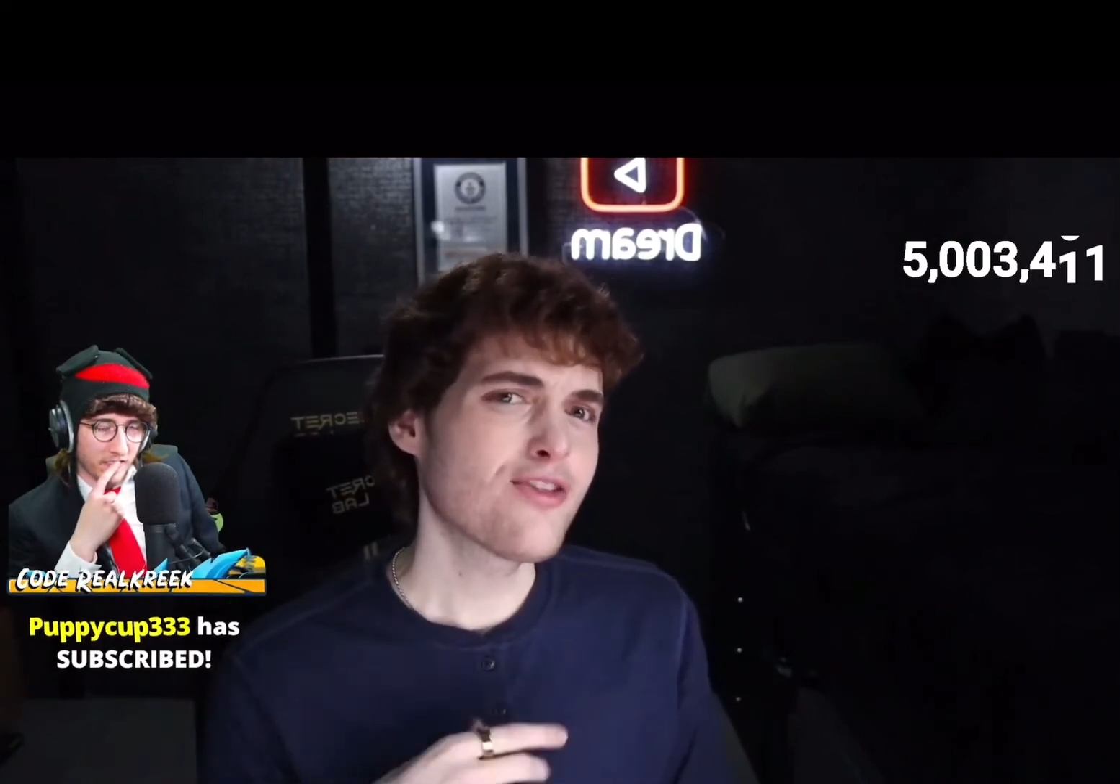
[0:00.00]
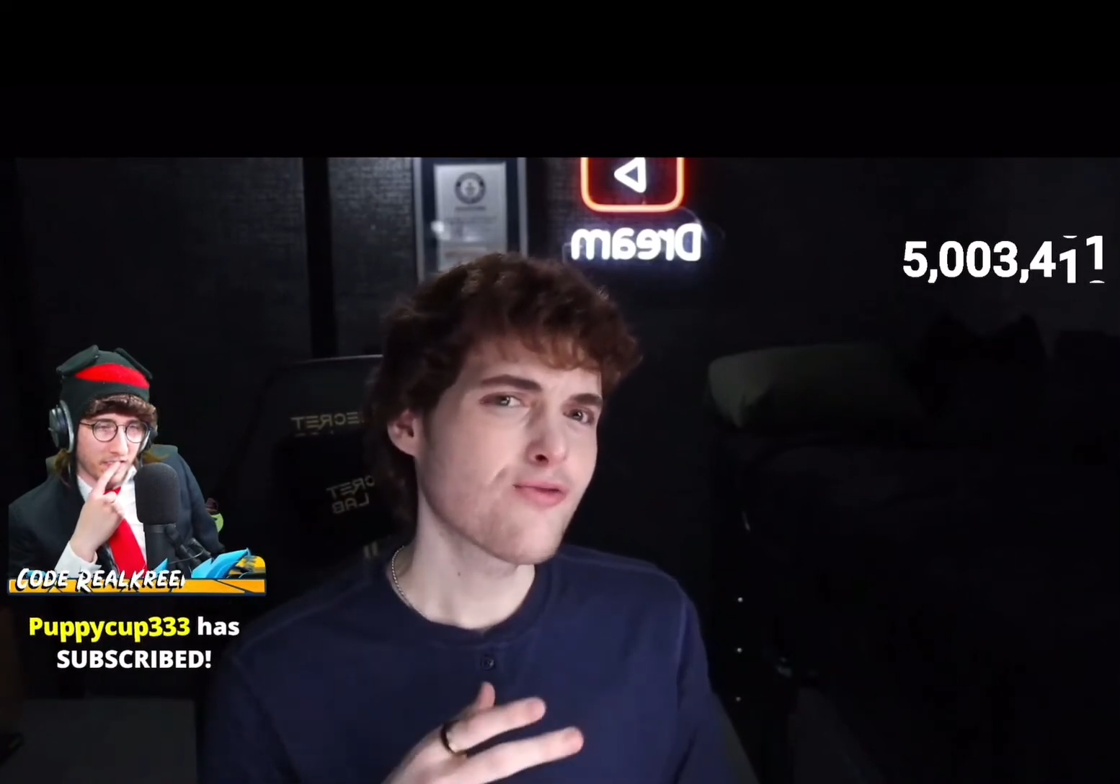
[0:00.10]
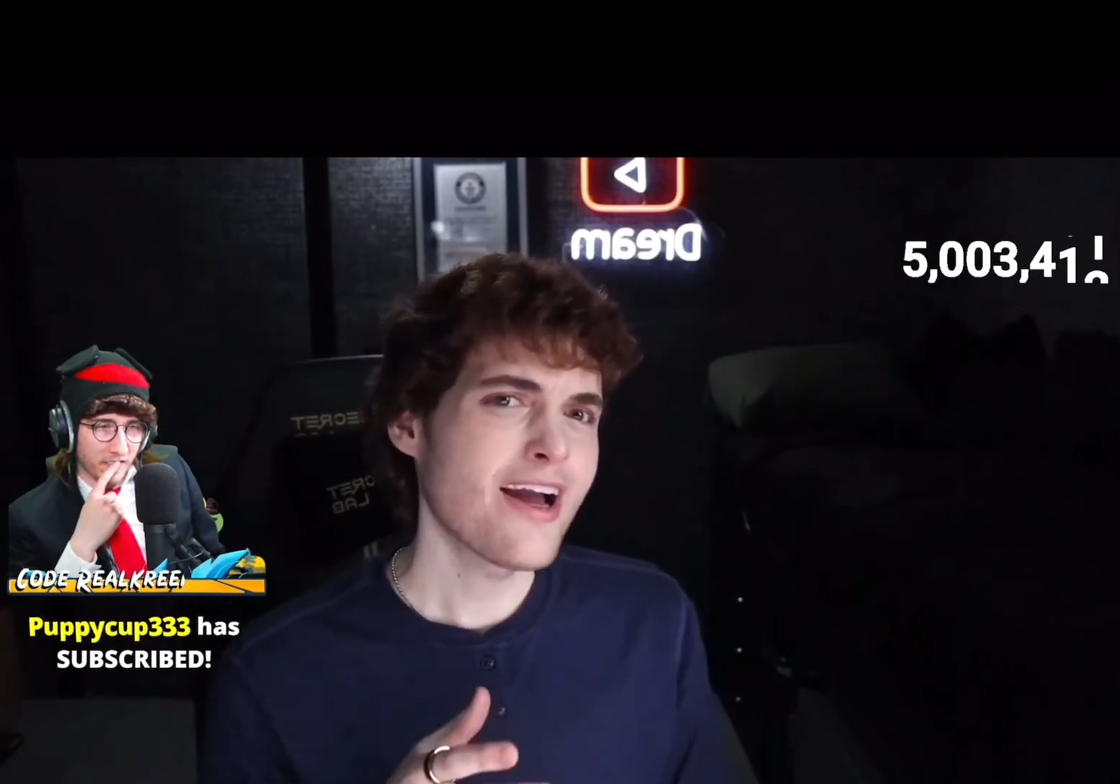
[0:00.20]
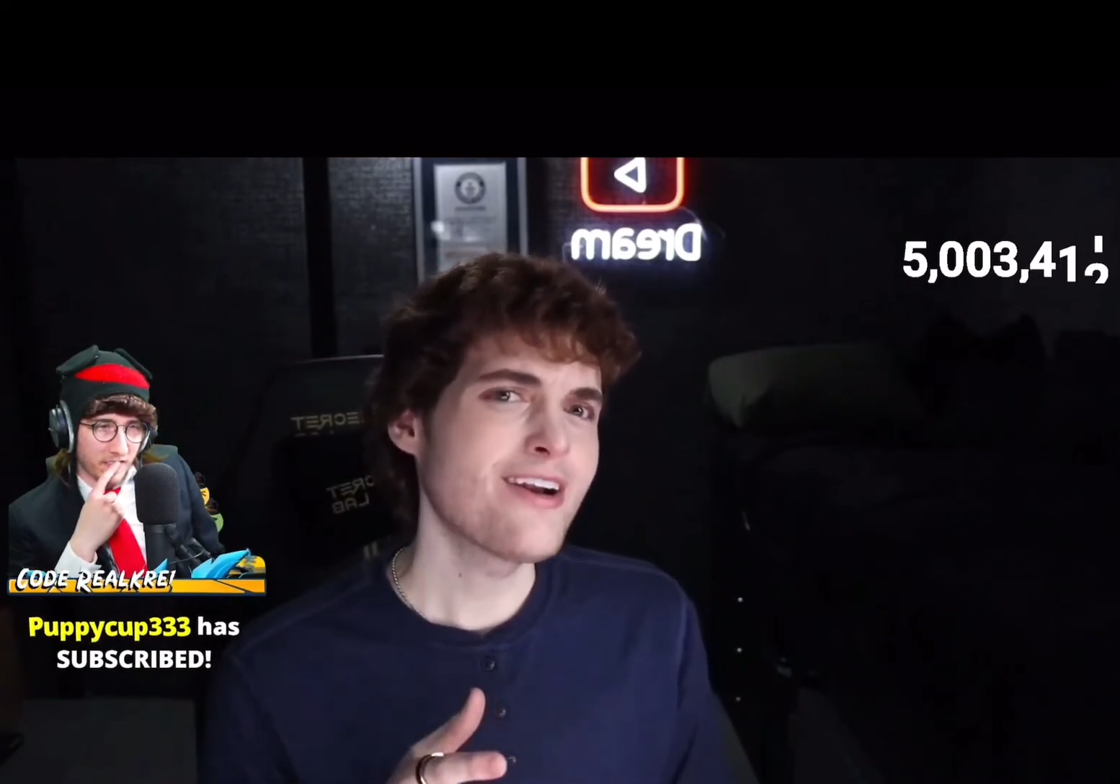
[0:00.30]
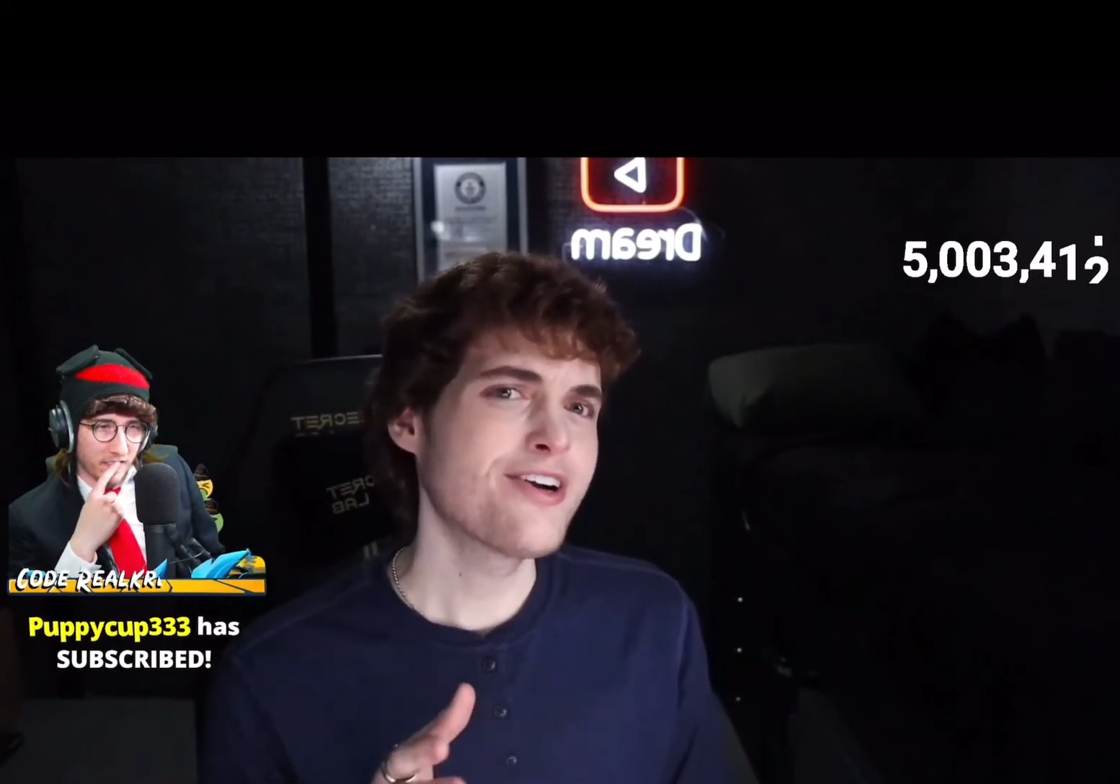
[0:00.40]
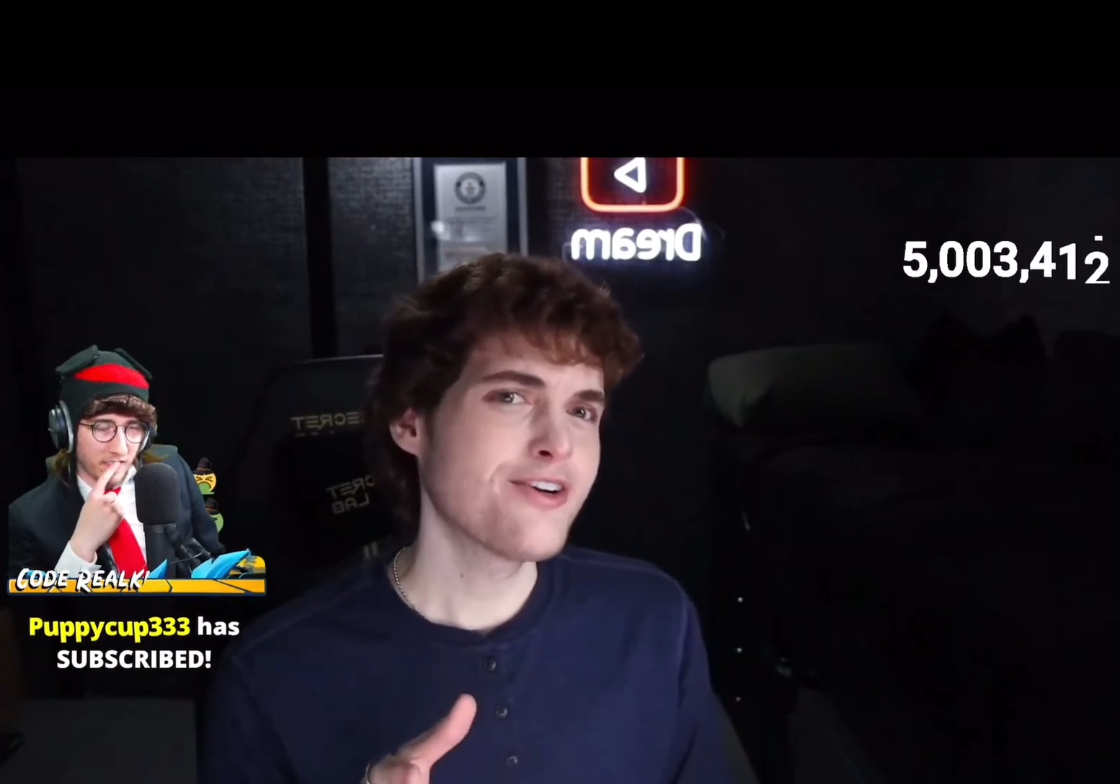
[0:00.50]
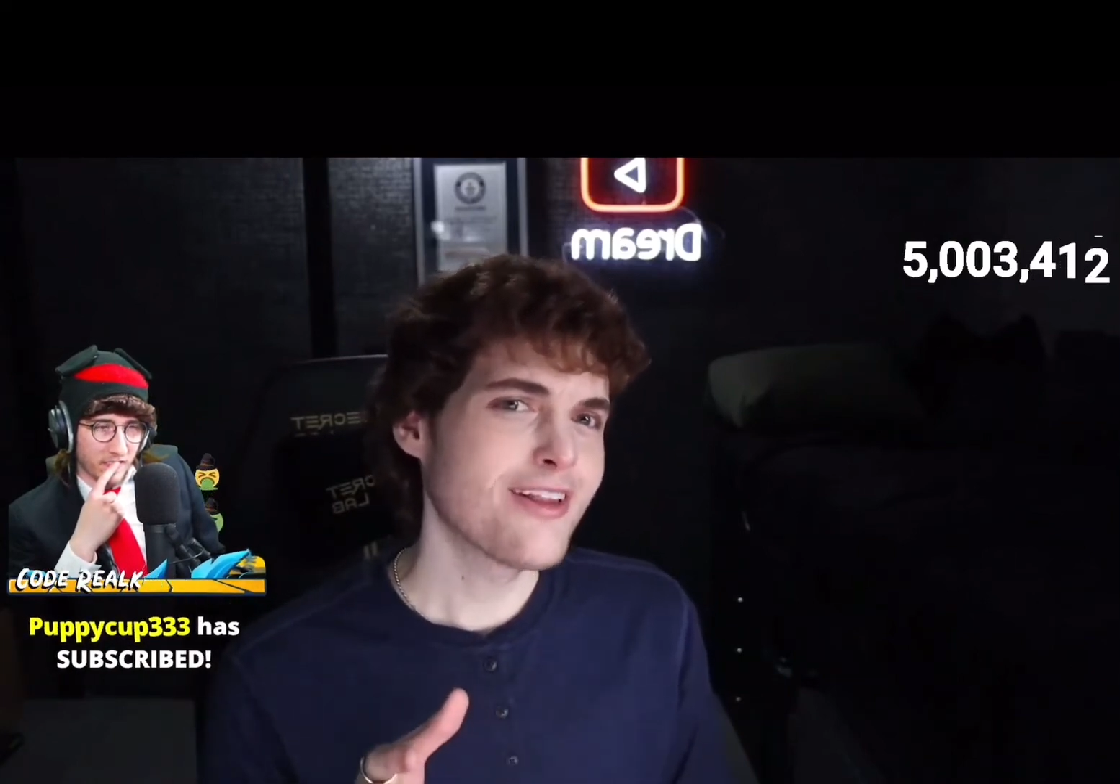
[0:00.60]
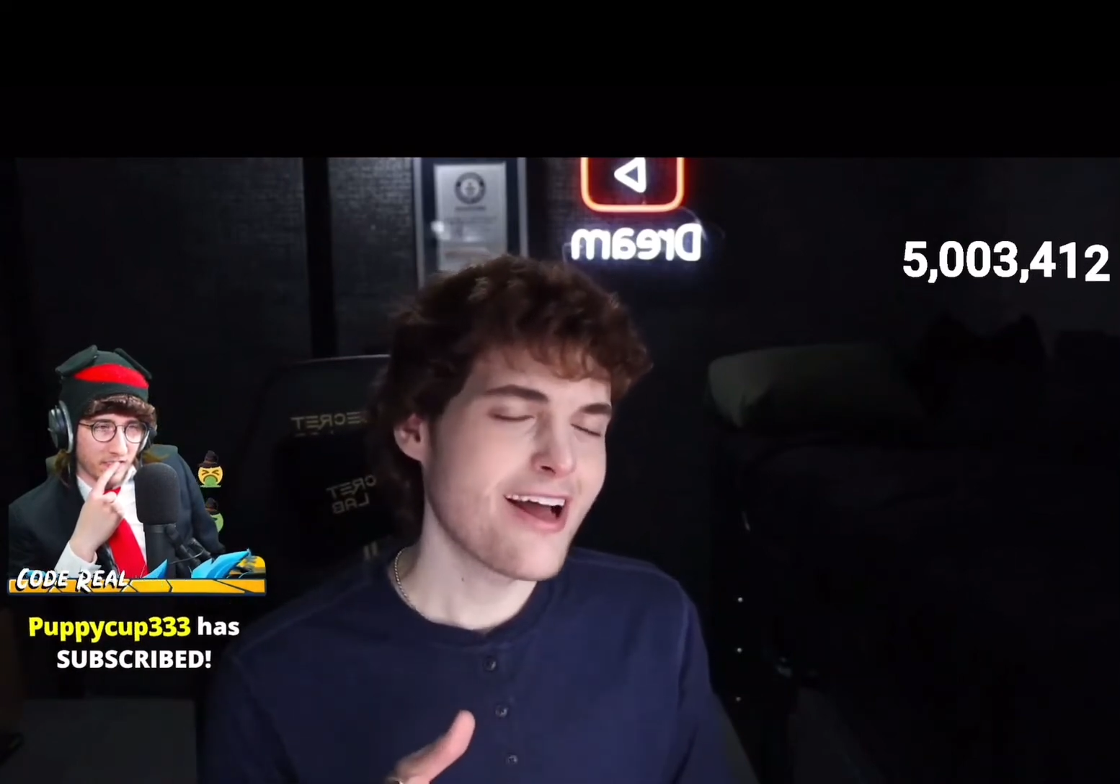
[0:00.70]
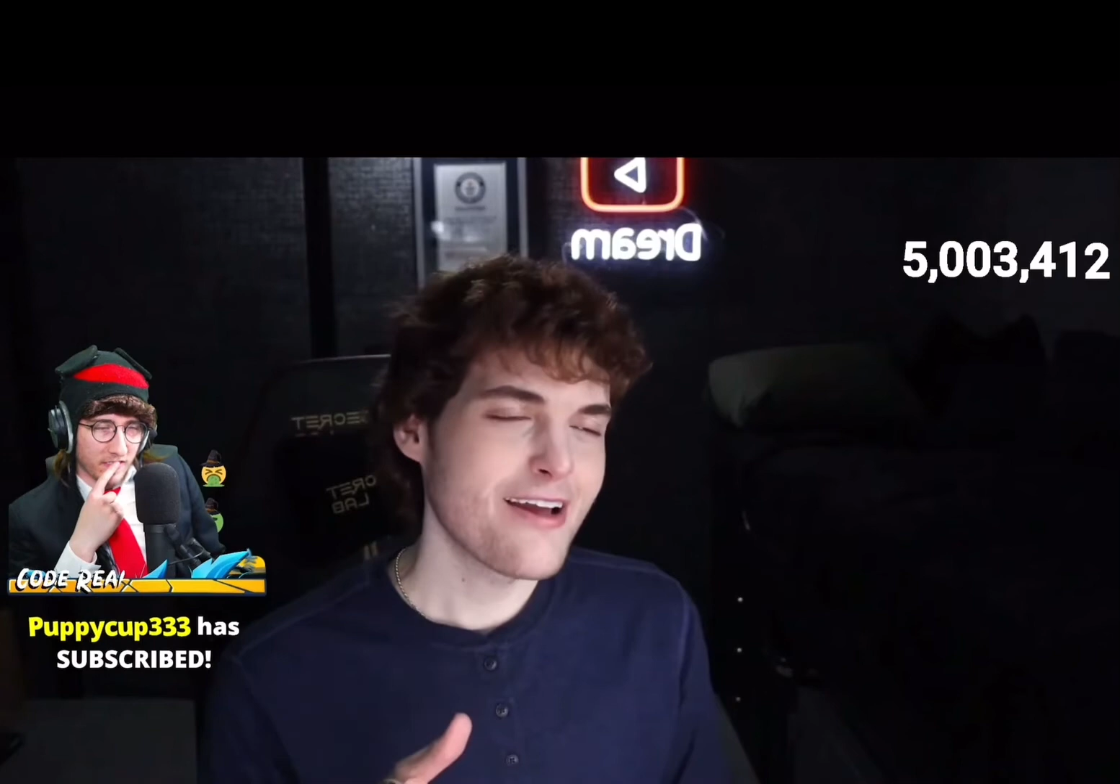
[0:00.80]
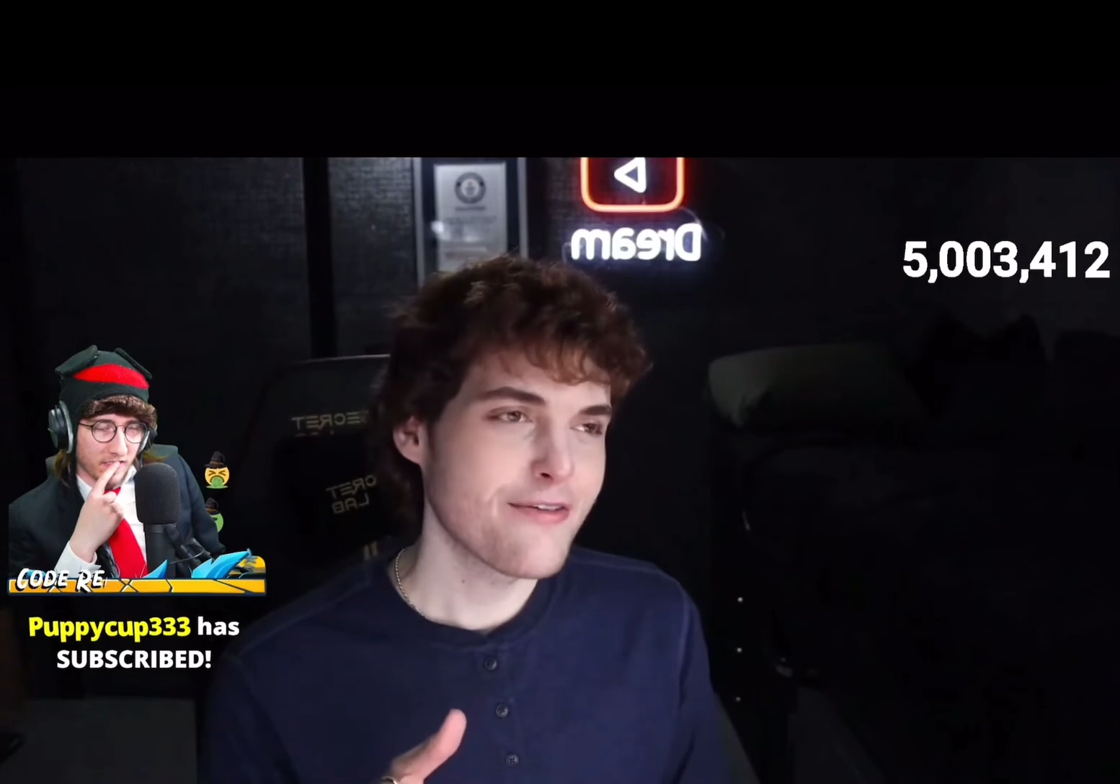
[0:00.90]
threat on your
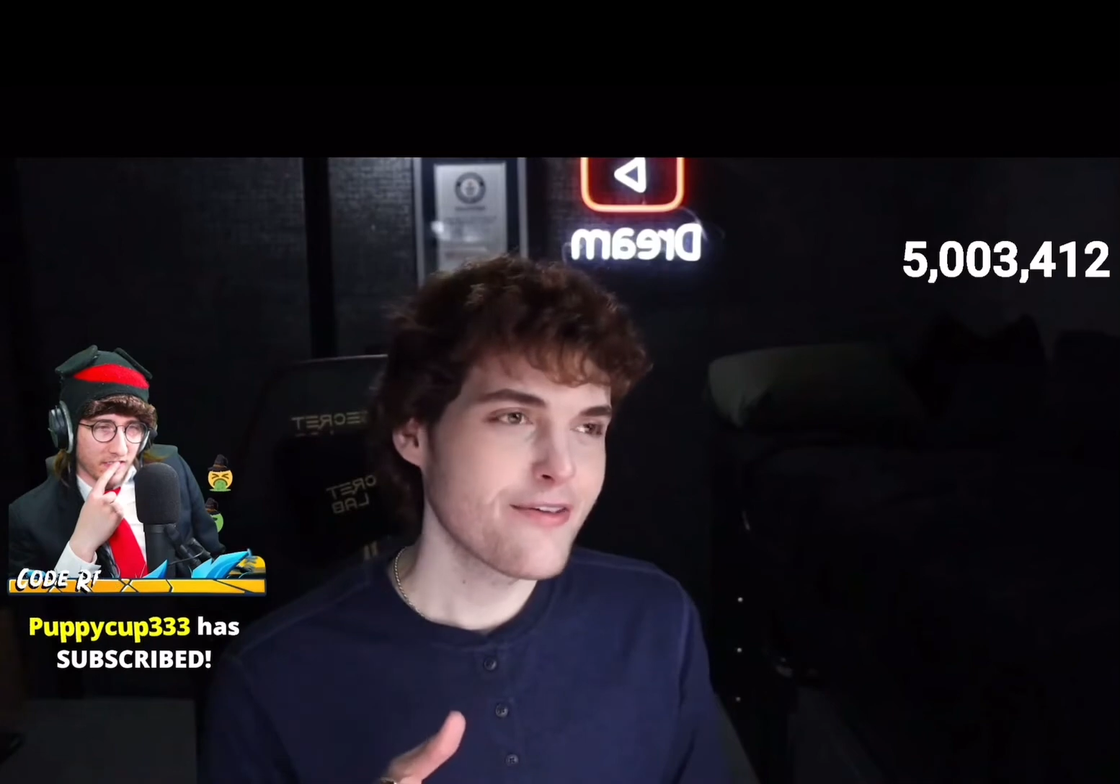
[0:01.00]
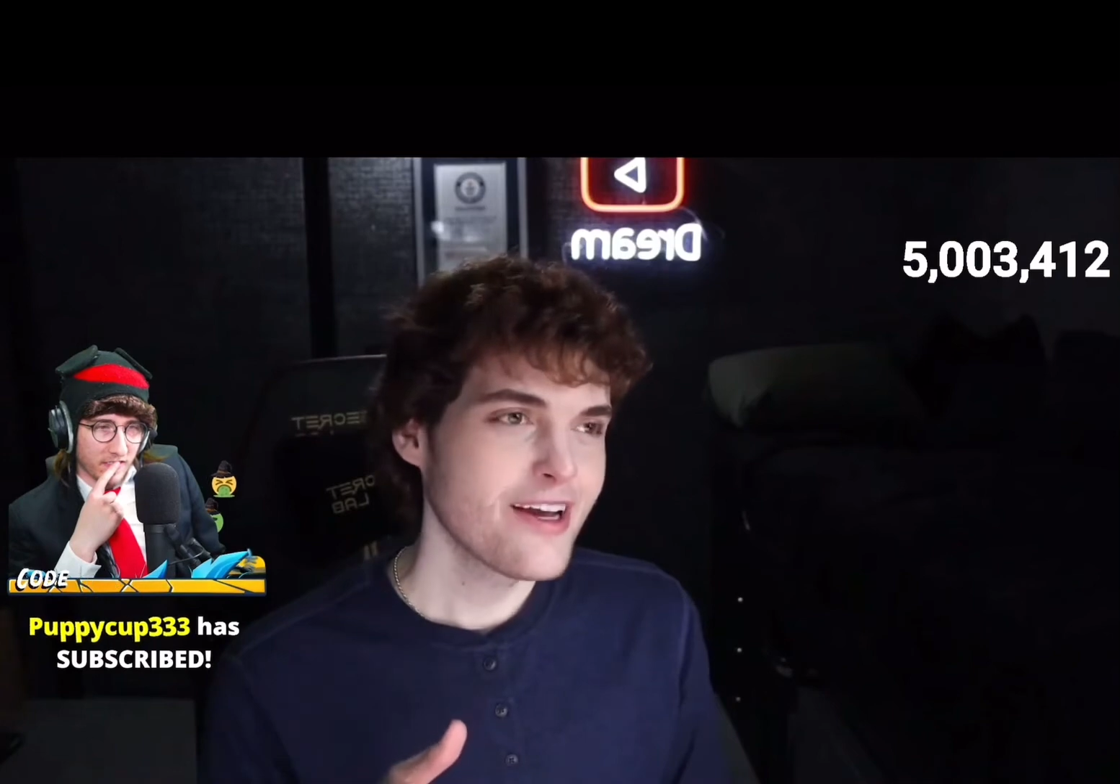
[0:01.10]
life.